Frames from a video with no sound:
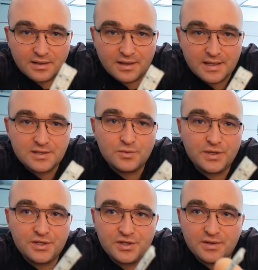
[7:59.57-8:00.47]
things,
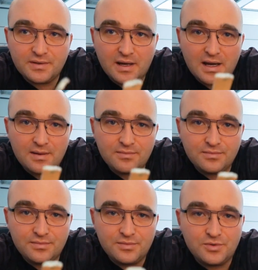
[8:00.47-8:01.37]
which
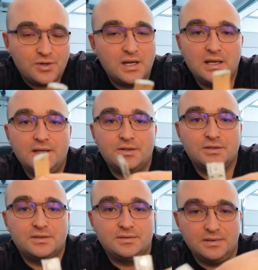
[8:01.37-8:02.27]
I'm really
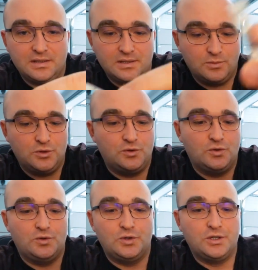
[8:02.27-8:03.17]
not in the mood to do.